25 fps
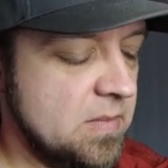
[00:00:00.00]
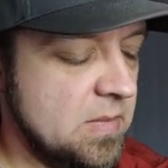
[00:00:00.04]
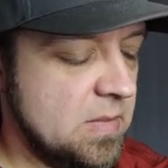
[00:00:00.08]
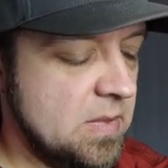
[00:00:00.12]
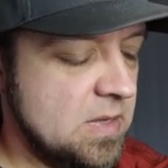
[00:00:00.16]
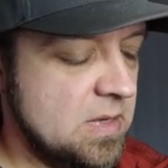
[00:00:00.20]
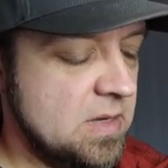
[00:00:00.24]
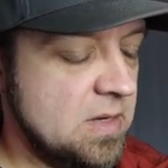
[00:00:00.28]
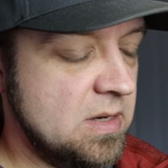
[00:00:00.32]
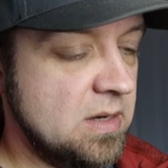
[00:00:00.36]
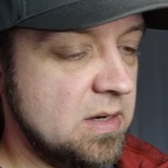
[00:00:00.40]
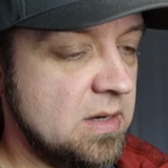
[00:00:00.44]

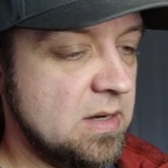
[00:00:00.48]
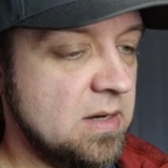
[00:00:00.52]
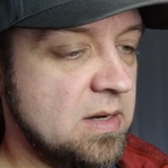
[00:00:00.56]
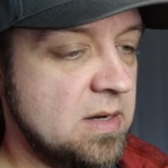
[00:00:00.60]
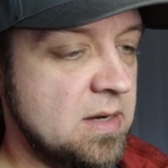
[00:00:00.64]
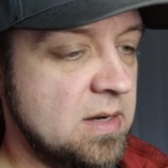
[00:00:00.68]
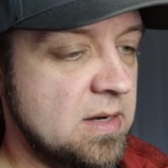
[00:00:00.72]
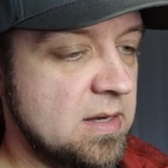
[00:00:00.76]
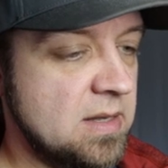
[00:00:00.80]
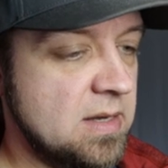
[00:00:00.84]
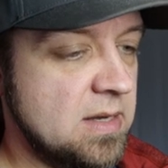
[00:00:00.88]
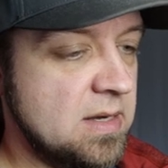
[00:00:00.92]
I'm going to
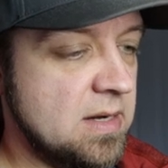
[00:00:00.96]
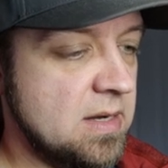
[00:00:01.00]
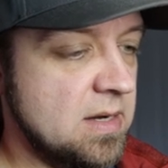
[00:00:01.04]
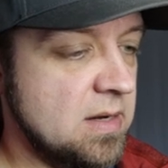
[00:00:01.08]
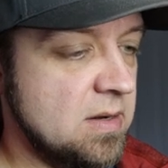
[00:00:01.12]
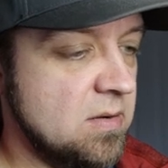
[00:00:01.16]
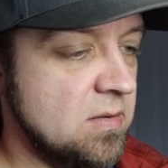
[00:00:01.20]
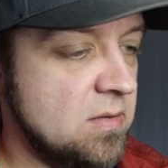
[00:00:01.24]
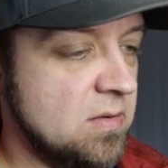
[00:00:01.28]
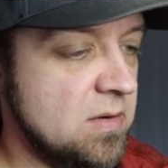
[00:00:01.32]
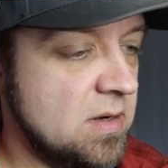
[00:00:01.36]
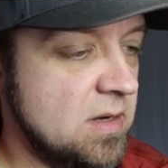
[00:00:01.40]
cut that
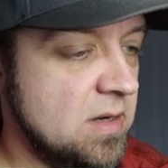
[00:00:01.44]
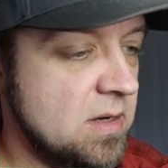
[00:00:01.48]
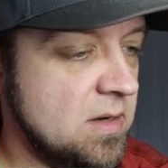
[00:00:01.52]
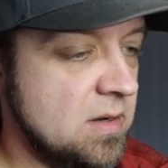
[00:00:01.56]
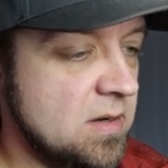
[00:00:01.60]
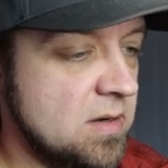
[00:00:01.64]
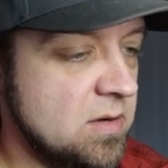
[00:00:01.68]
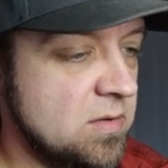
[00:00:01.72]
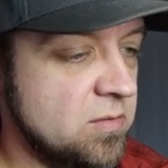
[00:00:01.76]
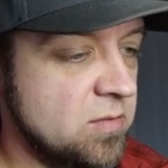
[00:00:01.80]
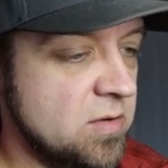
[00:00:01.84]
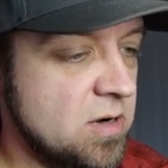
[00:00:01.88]
out, and I'm
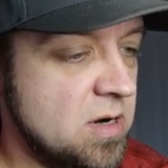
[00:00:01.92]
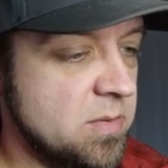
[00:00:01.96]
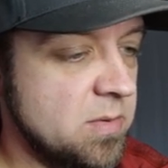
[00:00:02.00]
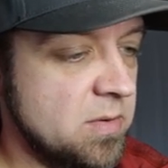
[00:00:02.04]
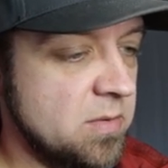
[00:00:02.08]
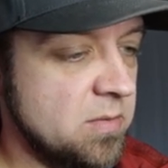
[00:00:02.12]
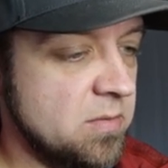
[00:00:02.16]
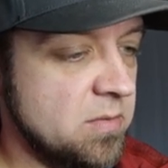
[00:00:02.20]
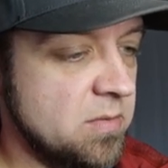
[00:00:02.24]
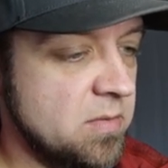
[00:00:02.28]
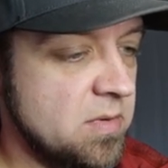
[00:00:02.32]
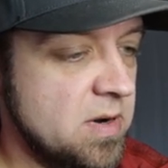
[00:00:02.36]
going to drop
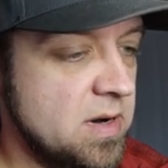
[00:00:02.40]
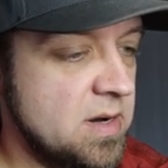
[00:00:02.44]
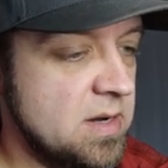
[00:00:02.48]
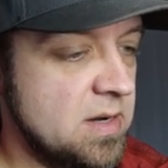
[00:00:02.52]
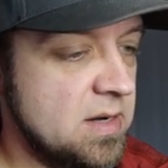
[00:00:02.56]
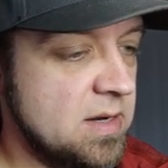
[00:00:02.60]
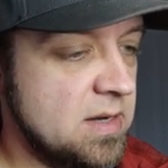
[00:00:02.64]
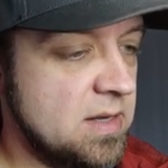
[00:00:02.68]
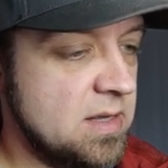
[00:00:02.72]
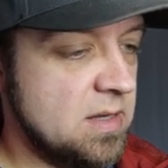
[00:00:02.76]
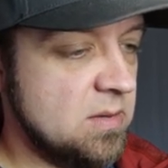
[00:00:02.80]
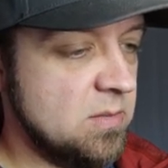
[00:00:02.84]
it right
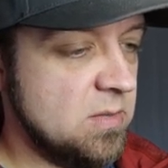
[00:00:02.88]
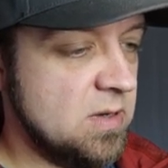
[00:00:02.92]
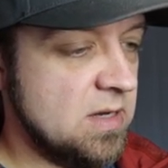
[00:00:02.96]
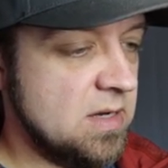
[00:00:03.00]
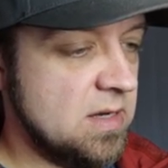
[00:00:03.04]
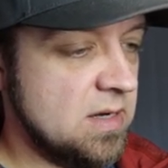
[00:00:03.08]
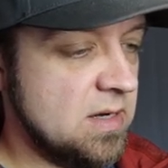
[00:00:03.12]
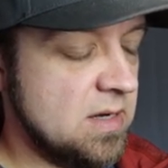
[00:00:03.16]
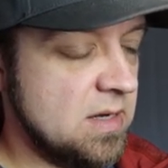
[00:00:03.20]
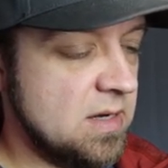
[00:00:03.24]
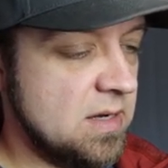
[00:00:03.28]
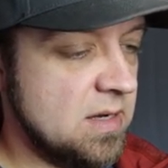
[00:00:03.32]
in the
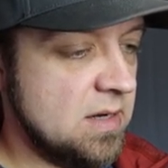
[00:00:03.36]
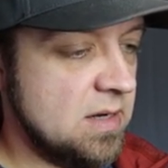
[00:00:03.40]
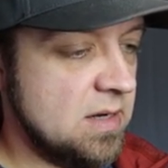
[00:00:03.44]
beginning.